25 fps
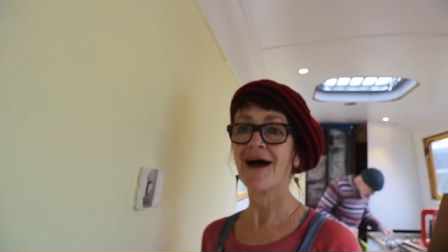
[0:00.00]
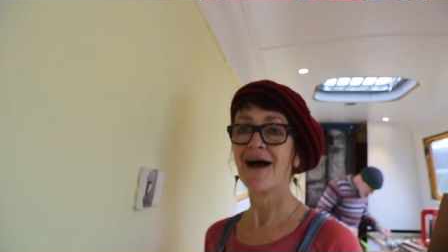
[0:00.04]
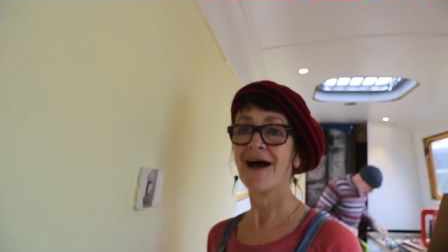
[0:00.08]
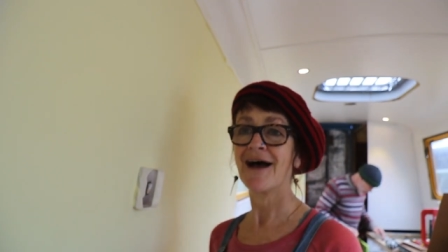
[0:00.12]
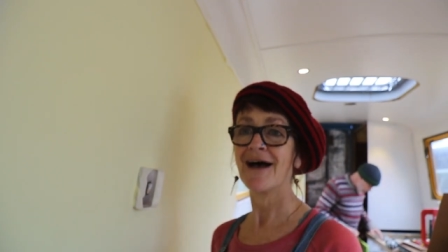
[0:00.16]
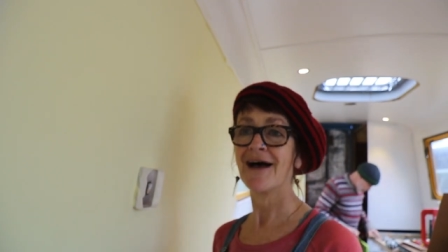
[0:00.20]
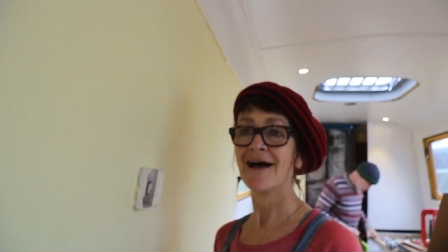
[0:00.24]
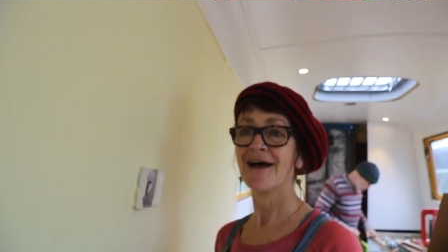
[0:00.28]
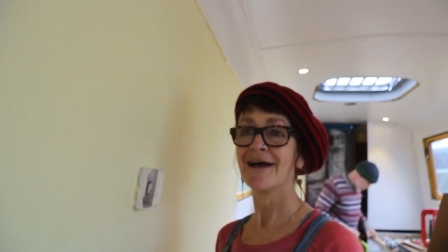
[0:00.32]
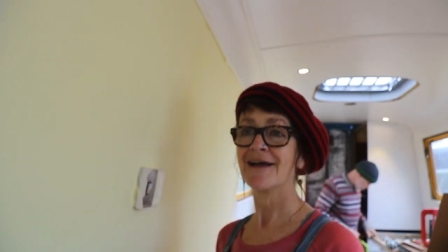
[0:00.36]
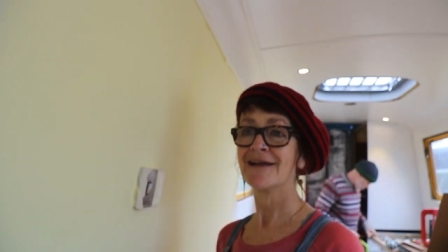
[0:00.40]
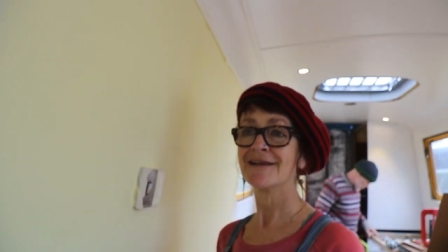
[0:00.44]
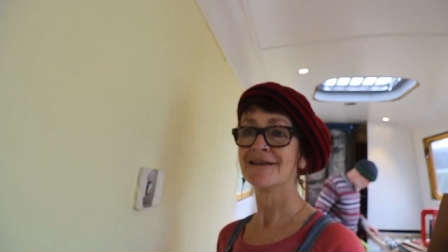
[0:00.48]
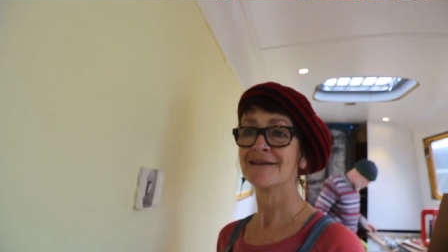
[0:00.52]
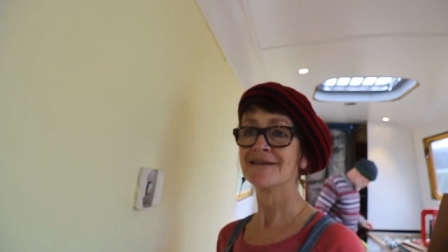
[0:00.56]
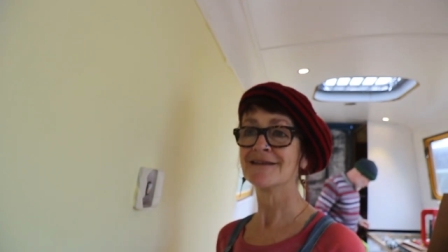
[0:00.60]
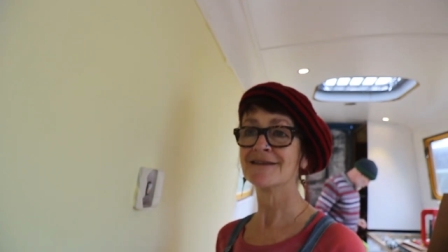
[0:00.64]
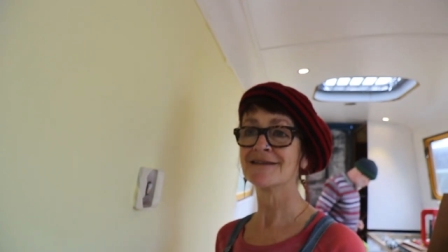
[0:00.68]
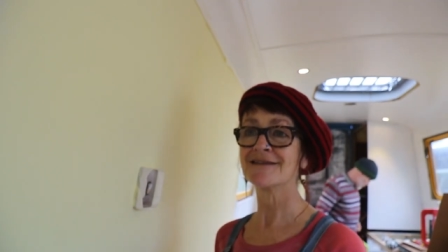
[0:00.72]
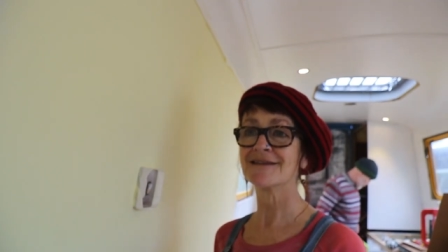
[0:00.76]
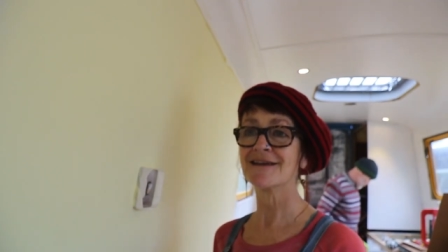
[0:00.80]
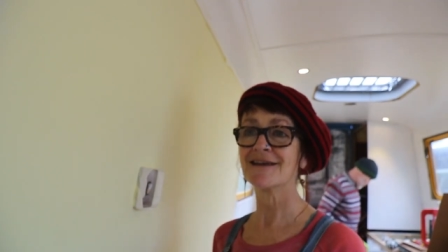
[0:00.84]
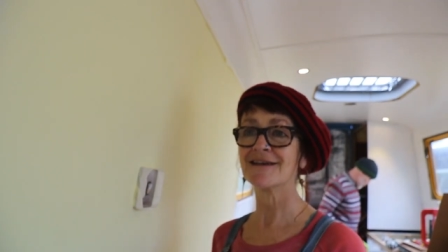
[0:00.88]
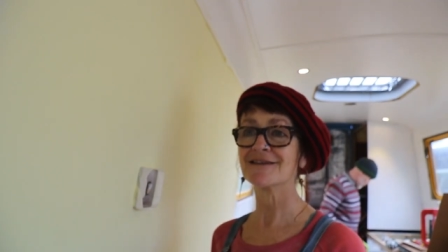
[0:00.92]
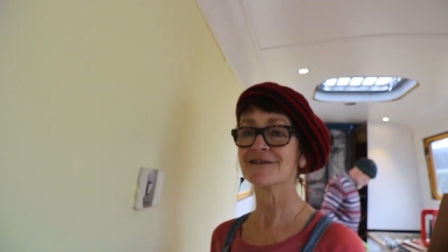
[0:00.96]

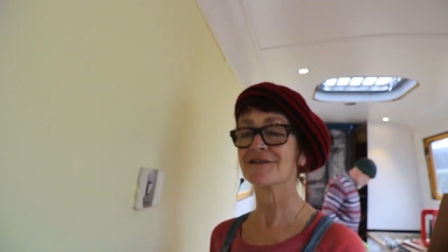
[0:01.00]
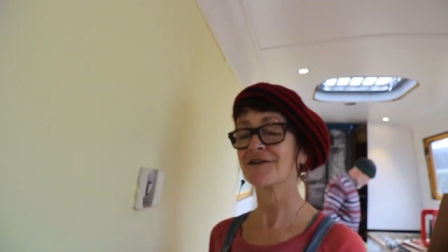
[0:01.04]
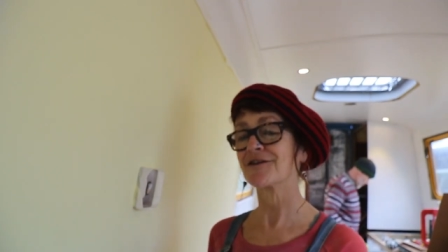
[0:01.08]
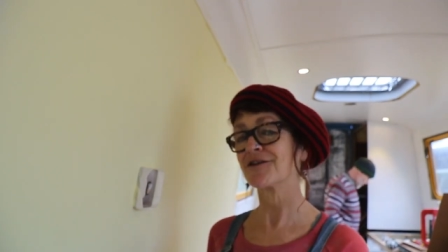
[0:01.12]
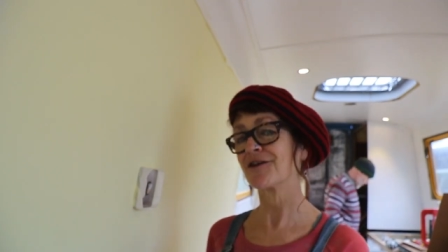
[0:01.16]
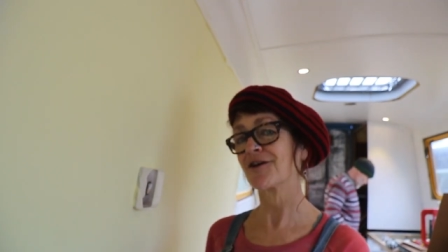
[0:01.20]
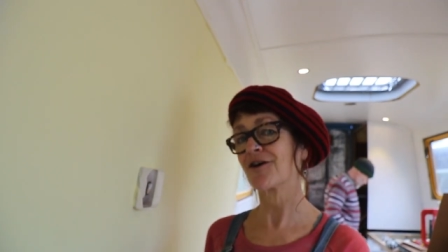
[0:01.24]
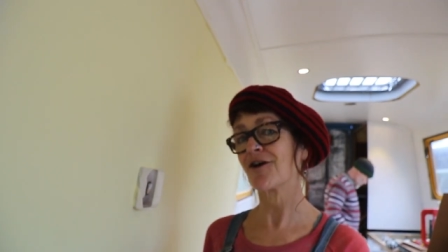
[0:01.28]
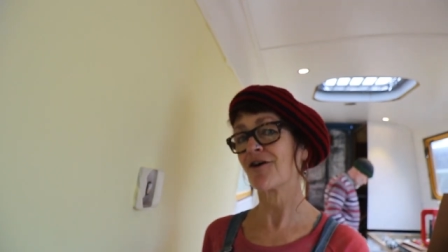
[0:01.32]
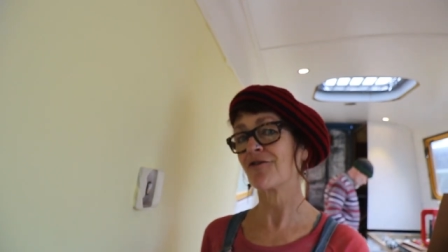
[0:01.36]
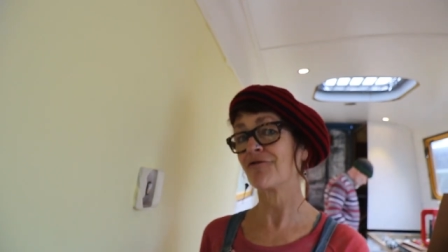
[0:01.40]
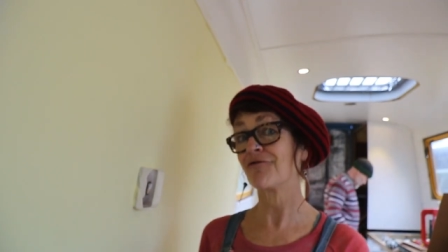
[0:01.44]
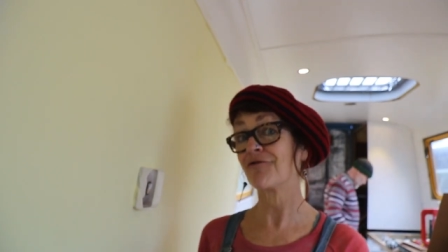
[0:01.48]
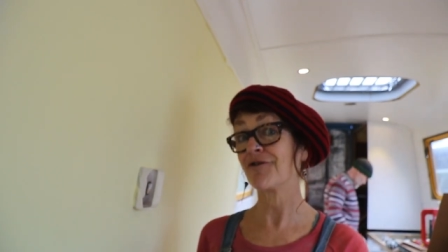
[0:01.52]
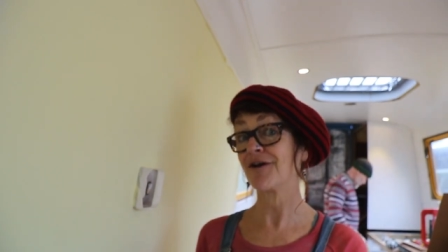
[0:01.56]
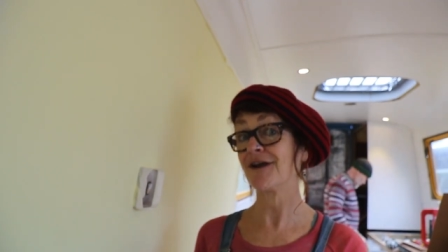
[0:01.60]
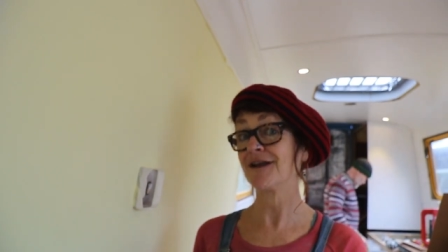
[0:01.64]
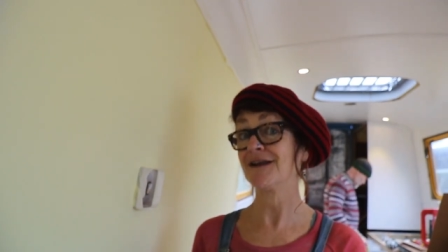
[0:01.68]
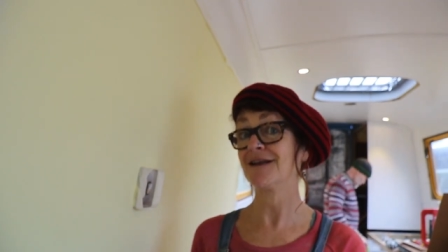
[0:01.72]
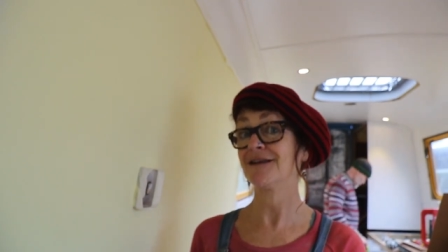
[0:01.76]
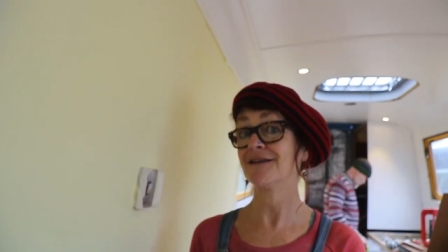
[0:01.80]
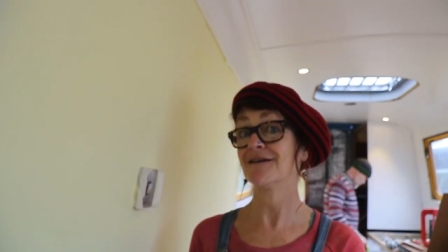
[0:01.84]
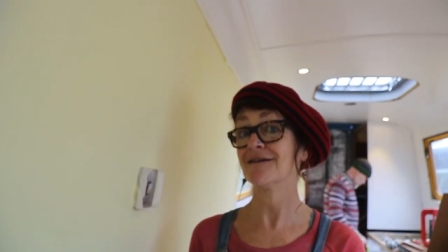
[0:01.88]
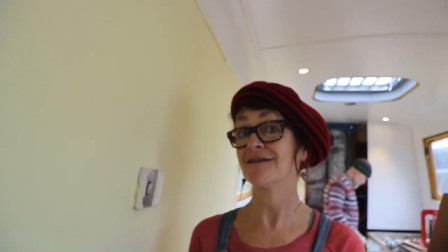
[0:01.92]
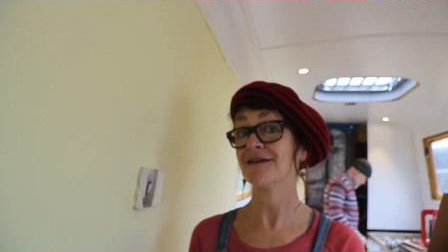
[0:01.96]
and it's going to go
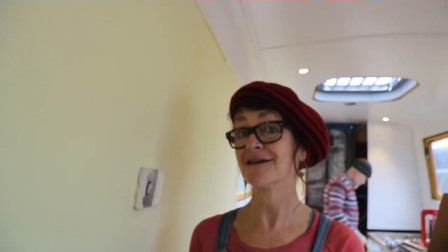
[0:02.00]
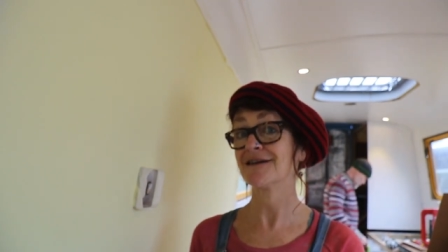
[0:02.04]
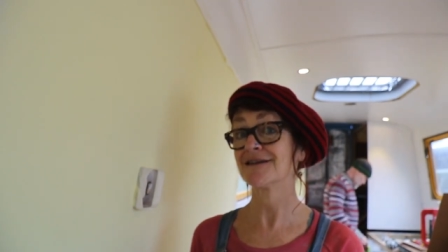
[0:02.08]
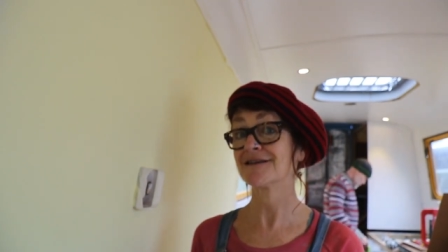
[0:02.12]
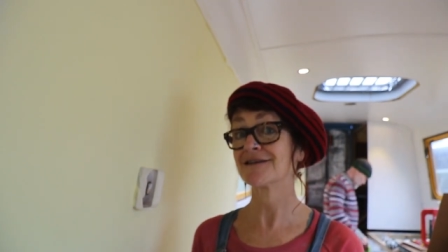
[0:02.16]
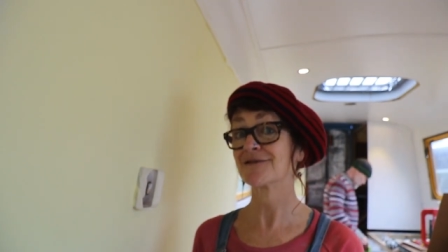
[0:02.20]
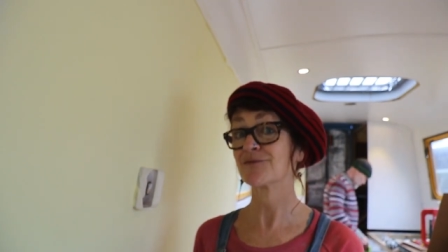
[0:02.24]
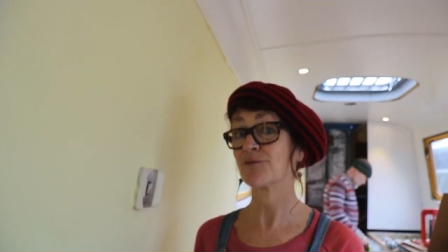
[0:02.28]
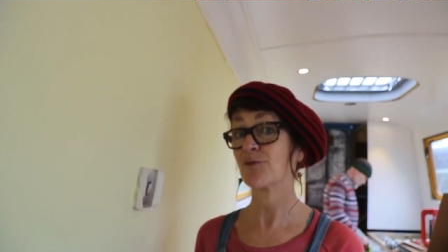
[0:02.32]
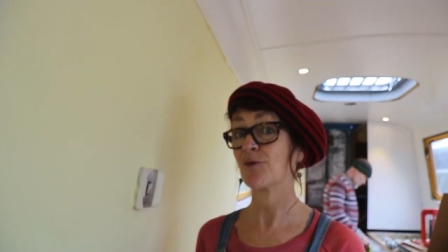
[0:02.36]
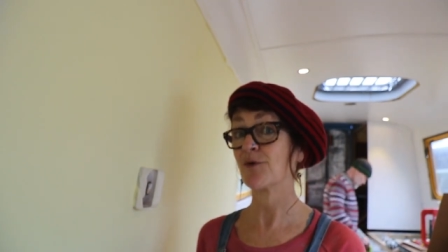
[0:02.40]
really nice